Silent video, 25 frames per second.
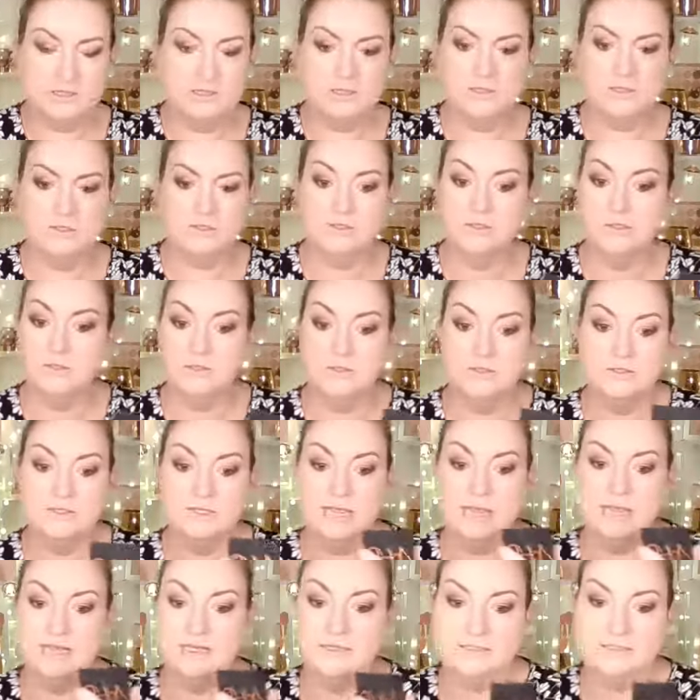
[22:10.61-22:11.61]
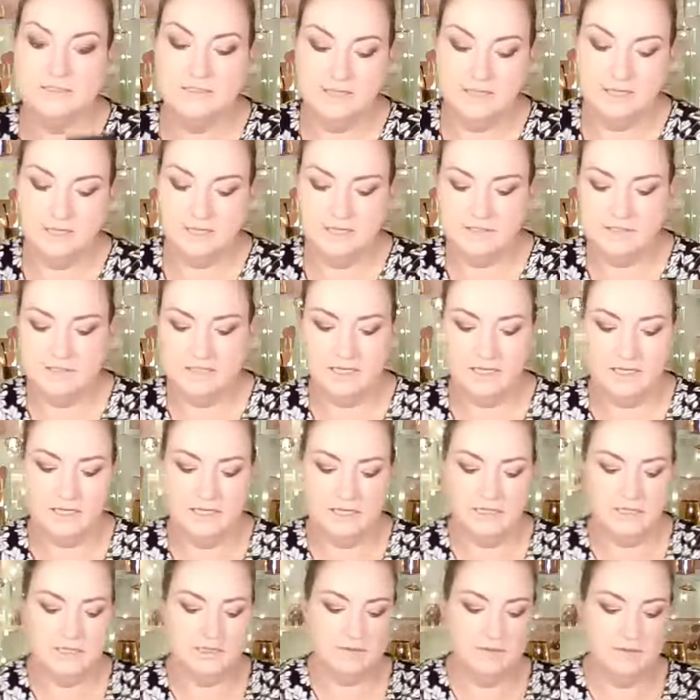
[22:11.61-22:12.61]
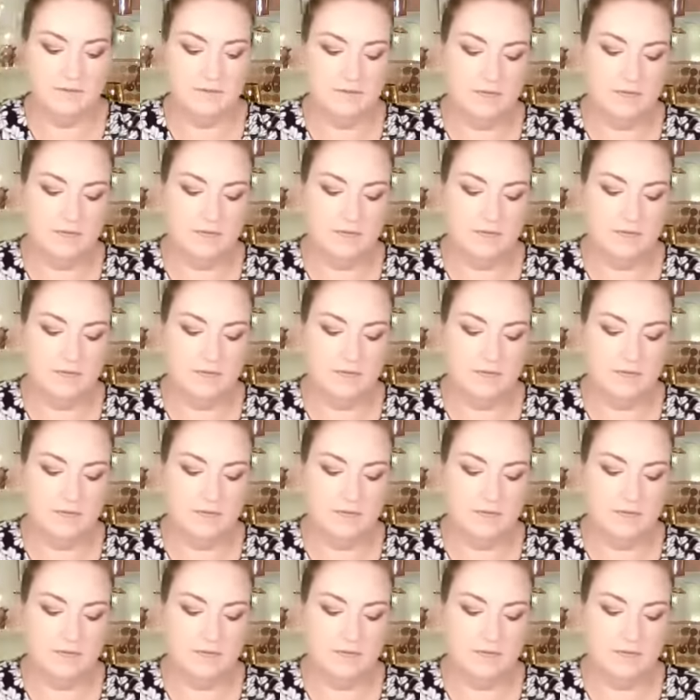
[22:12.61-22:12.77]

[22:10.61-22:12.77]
to use as a